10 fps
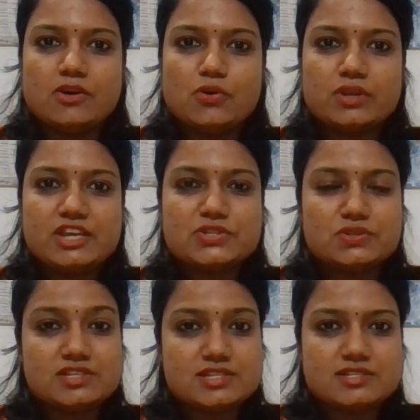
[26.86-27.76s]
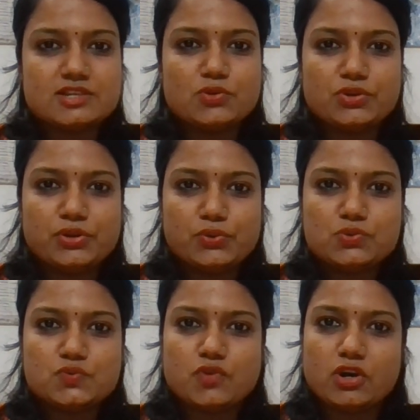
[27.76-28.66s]
Okay, so this is a good
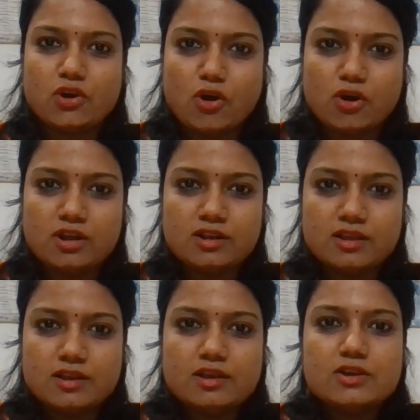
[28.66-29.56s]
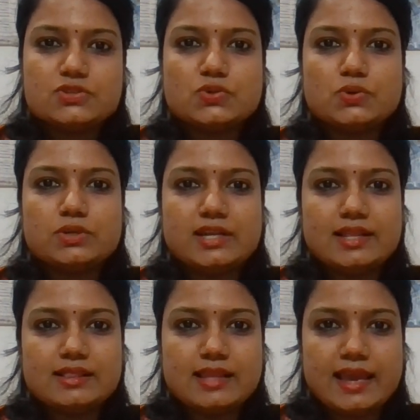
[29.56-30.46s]
news for all. So
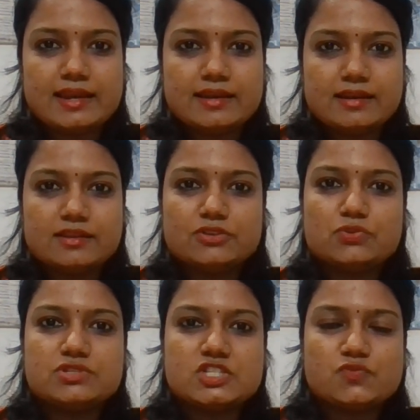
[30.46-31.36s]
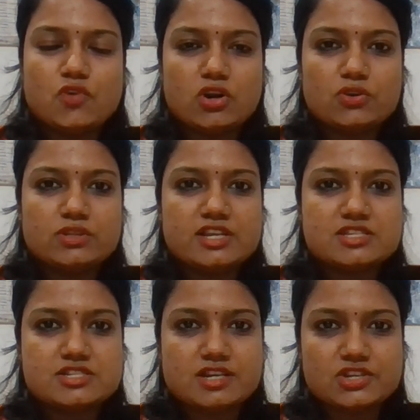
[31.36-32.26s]
till then you just follow the
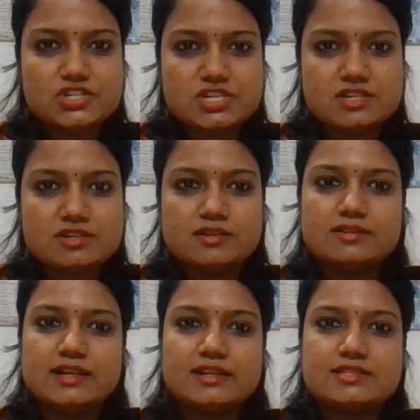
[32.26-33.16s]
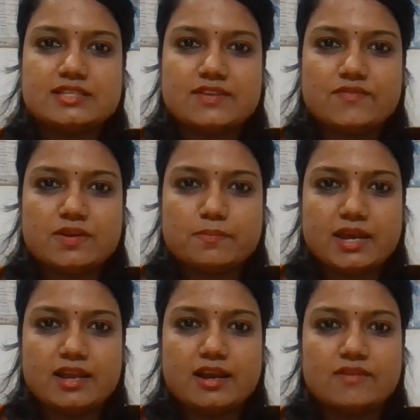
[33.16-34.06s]
instruction that is given
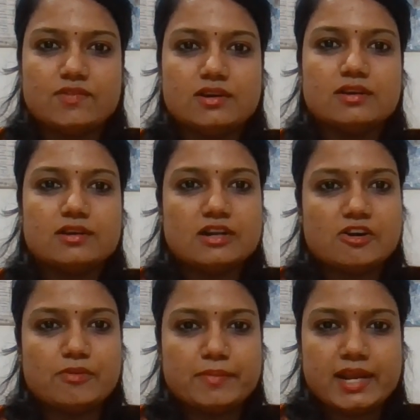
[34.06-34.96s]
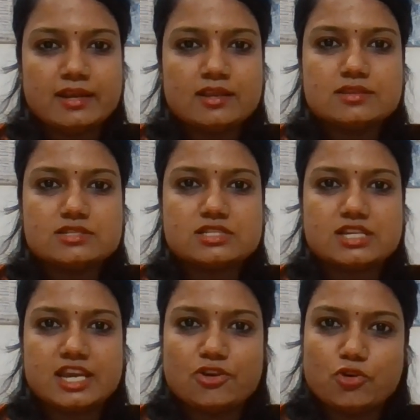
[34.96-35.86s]
by our government.
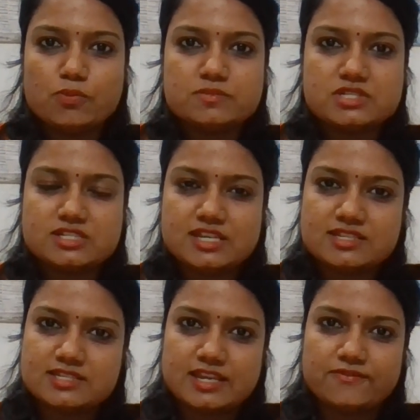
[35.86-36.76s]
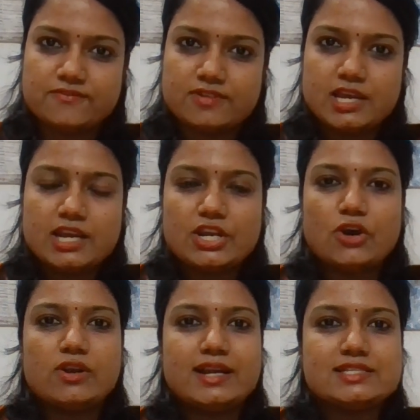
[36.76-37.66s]
Stay home, stay safe. Now
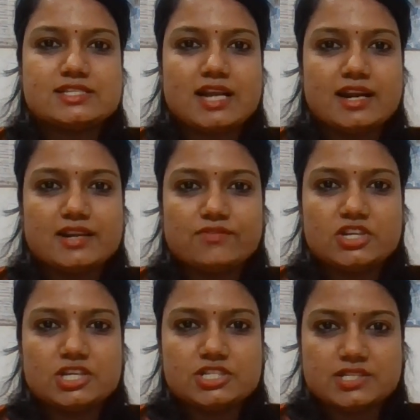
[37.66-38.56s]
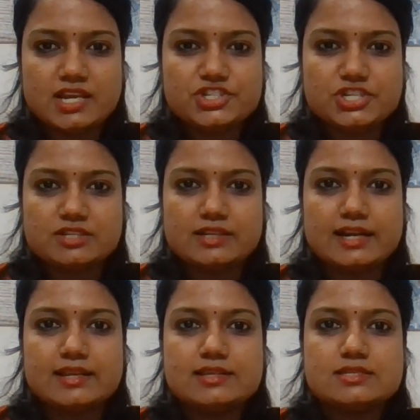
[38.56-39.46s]
let's start our session,
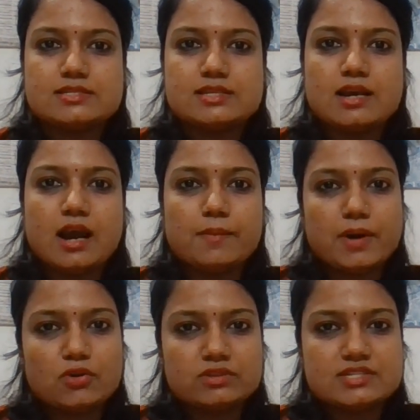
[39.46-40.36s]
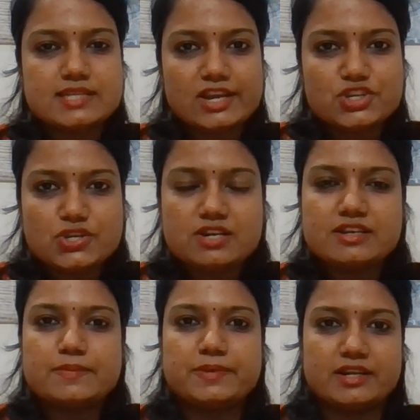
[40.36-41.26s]
that is about the sexual
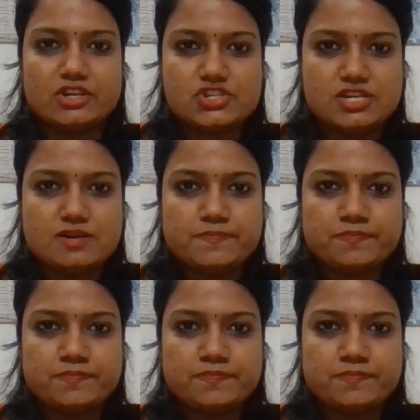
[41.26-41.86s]
reproduction.